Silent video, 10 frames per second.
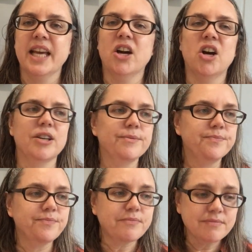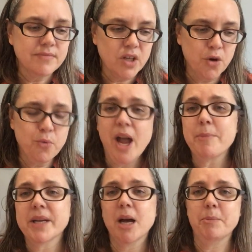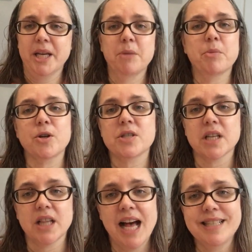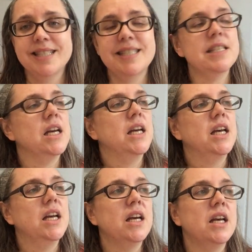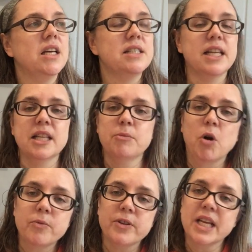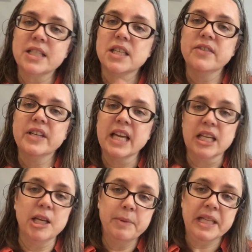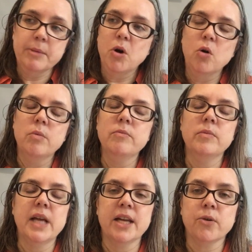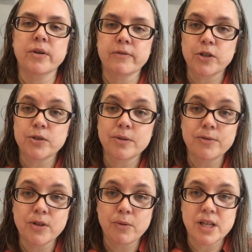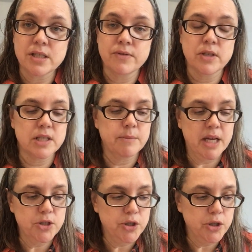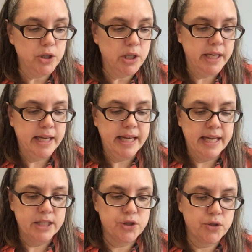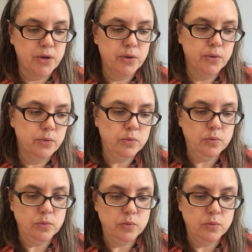They are wrapping up in-person classes, sending them home for Thanksgiving and keeping them home and going virtual for the rest of the semester. So